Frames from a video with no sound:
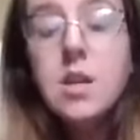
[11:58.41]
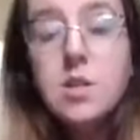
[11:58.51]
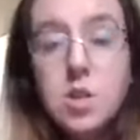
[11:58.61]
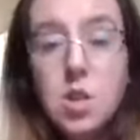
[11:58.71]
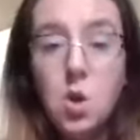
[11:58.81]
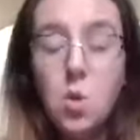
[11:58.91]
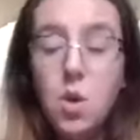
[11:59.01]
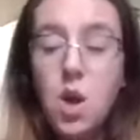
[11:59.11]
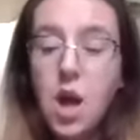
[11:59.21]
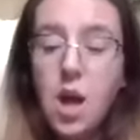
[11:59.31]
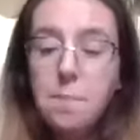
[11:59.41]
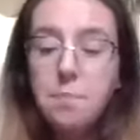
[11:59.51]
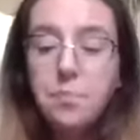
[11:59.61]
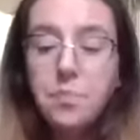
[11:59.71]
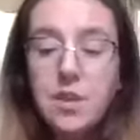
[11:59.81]
So
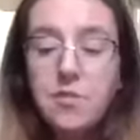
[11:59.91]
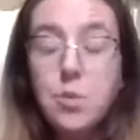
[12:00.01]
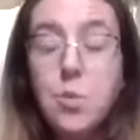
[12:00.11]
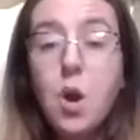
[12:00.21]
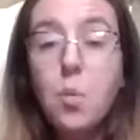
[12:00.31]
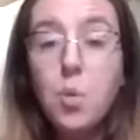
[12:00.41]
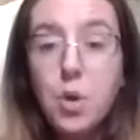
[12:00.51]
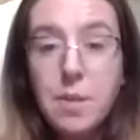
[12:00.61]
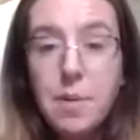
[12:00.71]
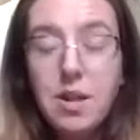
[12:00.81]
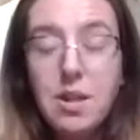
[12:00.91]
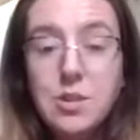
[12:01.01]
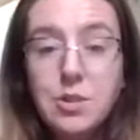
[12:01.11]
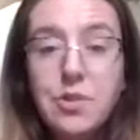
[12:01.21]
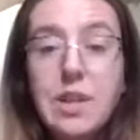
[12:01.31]
if you are worried about
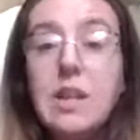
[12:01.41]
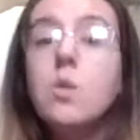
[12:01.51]
cluster feeding,